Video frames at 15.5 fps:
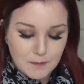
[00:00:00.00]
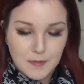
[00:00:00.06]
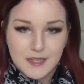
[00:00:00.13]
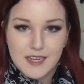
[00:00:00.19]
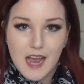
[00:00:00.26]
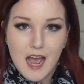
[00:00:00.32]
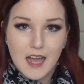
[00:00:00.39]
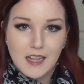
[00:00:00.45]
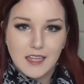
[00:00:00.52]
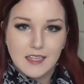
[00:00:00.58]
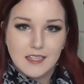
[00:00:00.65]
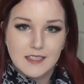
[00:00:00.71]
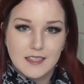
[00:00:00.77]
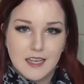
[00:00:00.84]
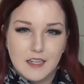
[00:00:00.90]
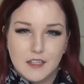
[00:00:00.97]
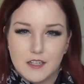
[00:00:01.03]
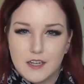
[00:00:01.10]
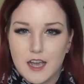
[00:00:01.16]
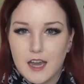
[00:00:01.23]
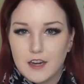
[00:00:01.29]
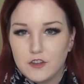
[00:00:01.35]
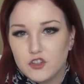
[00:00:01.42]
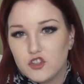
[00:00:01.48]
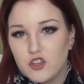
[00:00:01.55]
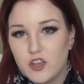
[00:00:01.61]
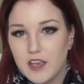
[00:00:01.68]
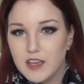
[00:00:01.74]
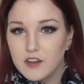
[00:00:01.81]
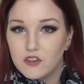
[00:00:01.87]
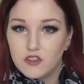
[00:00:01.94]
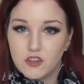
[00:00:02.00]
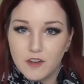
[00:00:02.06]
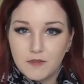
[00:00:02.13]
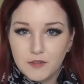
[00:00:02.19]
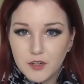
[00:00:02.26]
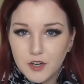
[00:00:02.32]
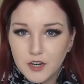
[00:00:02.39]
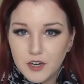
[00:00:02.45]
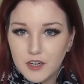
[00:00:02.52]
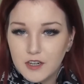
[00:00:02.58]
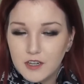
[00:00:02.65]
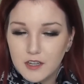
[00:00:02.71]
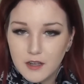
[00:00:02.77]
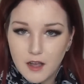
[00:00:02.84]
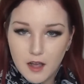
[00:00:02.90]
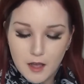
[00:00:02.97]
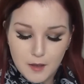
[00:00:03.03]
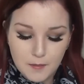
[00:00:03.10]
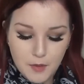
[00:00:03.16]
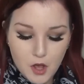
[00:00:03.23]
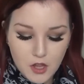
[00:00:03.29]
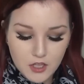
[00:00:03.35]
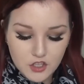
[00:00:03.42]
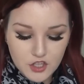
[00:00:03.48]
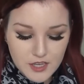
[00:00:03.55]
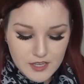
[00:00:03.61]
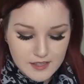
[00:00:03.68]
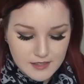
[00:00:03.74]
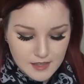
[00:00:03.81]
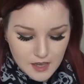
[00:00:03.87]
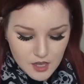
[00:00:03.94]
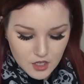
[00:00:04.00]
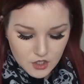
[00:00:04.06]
metallics and kind of shade shifter polishes.